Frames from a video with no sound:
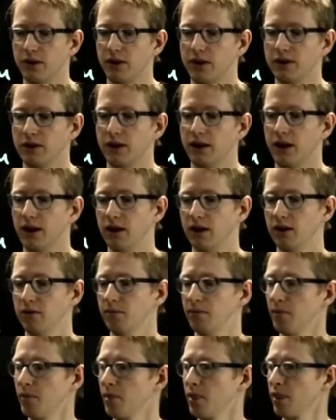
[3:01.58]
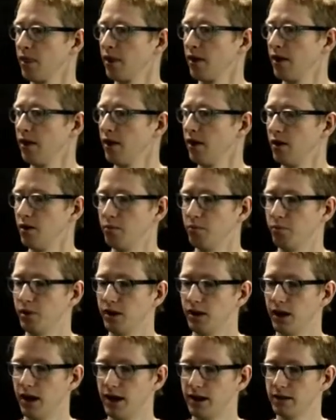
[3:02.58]
this column,
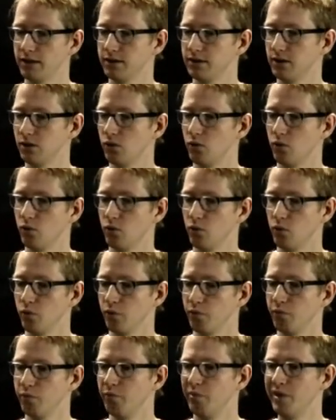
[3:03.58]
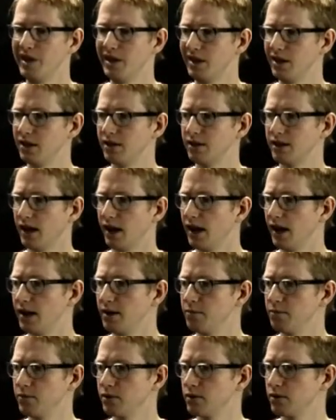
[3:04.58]
plus b
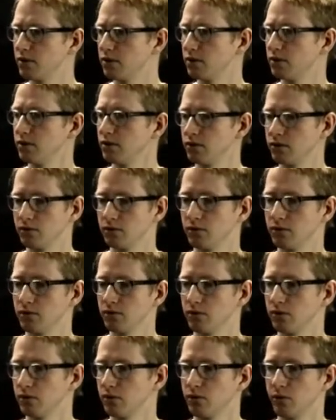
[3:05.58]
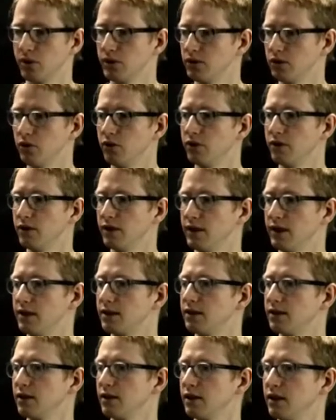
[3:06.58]
times, what's the only thing
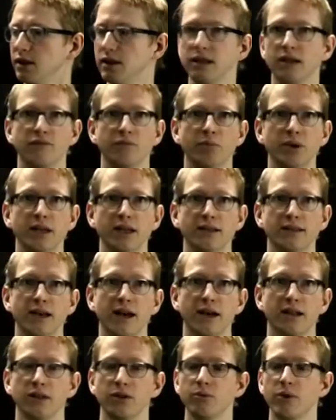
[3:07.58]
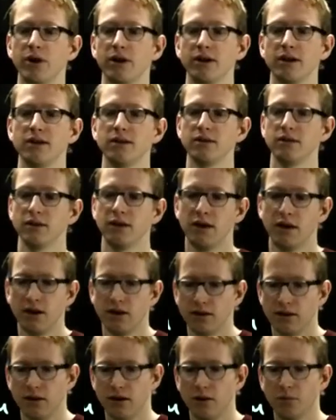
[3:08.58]
that's going to leave b exactly where it is?
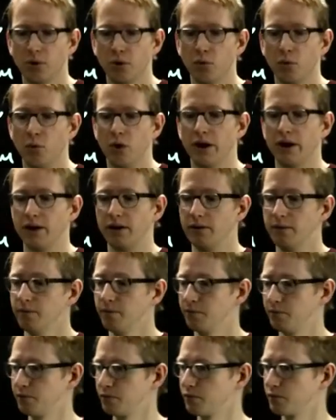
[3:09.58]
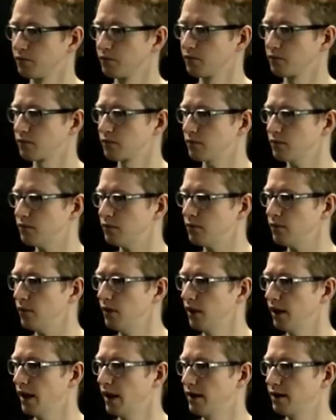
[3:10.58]
The number 1.
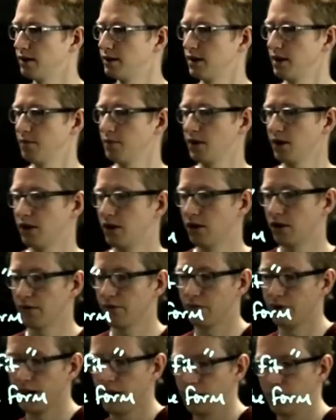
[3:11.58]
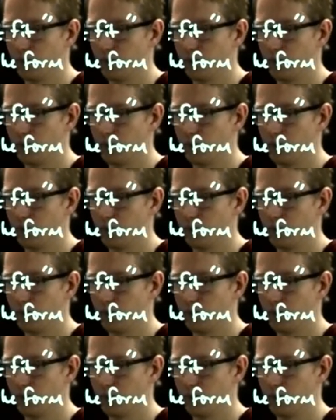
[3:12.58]
And the same thing here, if we had